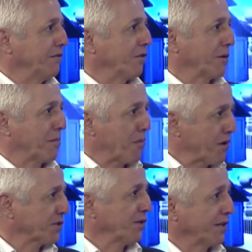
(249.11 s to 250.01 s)
You've got to
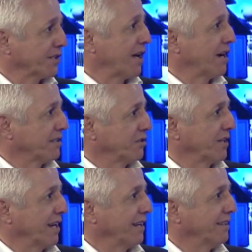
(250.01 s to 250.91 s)
press on as hard as you
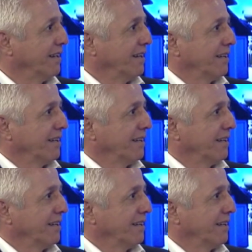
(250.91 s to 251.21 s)
can.